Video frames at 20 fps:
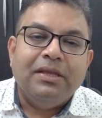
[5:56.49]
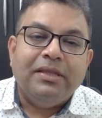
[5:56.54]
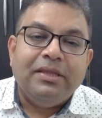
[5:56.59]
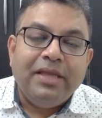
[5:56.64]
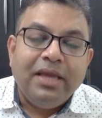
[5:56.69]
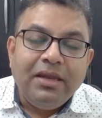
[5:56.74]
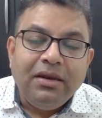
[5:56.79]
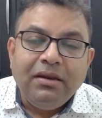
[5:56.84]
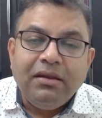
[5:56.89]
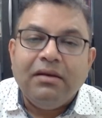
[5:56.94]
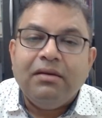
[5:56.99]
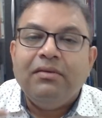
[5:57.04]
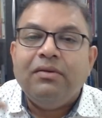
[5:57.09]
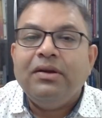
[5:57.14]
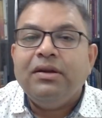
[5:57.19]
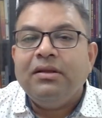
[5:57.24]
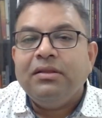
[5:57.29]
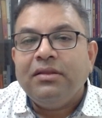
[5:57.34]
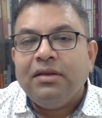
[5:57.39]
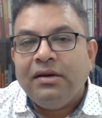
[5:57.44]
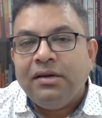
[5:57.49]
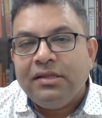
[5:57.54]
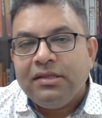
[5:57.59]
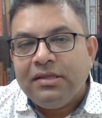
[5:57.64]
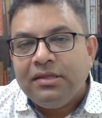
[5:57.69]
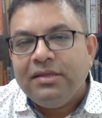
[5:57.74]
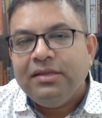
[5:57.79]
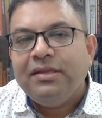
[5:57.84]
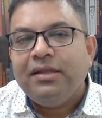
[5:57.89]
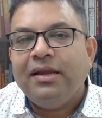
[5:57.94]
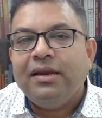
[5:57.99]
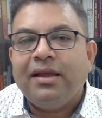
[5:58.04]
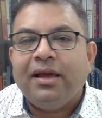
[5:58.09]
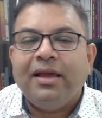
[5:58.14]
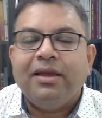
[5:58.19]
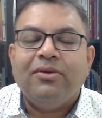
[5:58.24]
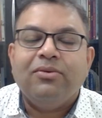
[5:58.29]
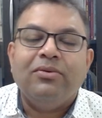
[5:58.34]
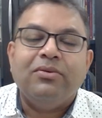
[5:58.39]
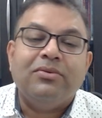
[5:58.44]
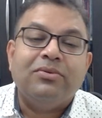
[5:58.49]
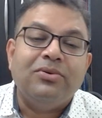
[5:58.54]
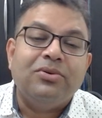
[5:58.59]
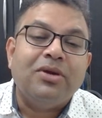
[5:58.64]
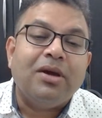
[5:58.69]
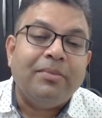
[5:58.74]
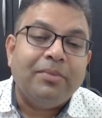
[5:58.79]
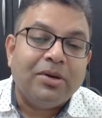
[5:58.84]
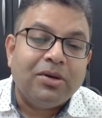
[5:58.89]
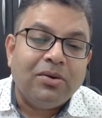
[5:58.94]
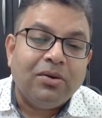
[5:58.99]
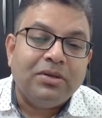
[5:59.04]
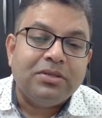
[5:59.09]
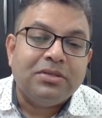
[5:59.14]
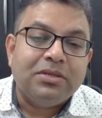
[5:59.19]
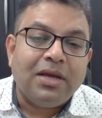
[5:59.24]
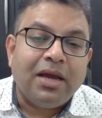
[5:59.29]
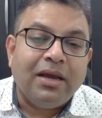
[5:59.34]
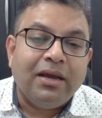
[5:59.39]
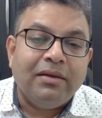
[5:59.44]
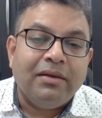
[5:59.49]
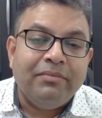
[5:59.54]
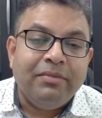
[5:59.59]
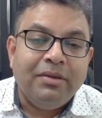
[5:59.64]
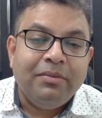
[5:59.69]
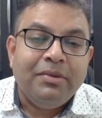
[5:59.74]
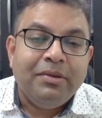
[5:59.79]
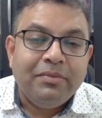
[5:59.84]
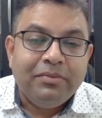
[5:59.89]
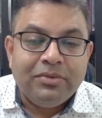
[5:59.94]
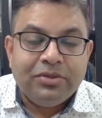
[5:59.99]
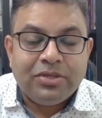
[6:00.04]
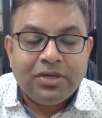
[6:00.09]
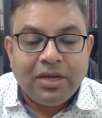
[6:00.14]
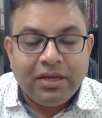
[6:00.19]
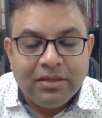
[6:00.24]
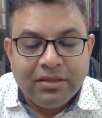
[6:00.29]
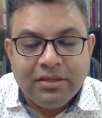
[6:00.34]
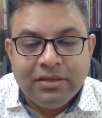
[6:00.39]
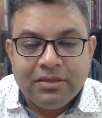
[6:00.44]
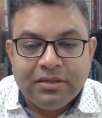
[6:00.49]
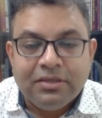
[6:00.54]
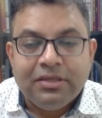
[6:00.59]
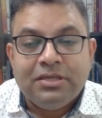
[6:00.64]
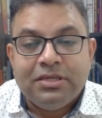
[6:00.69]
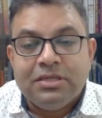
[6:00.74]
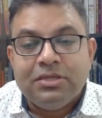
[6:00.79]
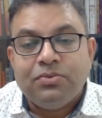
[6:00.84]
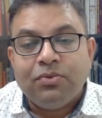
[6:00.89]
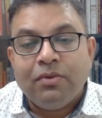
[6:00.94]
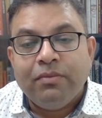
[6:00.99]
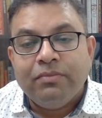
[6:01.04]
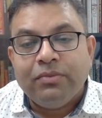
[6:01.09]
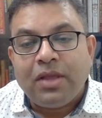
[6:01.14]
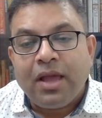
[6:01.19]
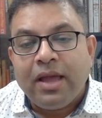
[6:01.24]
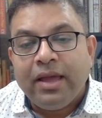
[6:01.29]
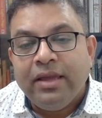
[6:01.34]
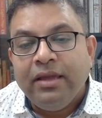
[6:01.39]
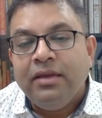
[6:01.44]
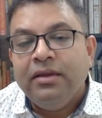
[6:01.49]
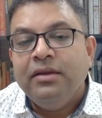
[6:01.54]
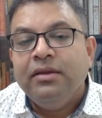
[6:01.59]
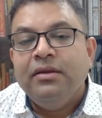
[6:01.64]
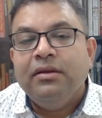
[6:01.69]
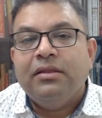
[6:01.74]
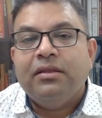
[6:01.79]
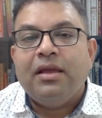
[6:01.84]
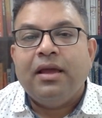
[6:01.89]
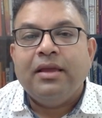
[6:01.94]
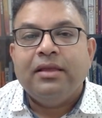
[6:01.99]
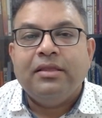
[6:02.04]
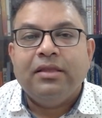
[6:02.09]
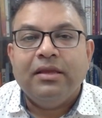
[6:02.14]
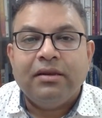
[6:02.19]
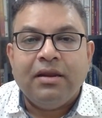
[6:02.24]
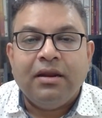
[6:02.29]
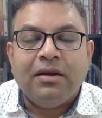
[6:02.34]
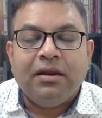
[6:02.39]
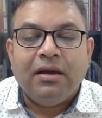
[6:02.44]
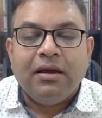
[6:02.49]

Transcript: Then another thing that I could come across, maybe Shayad, this is from Thai Thich Nhat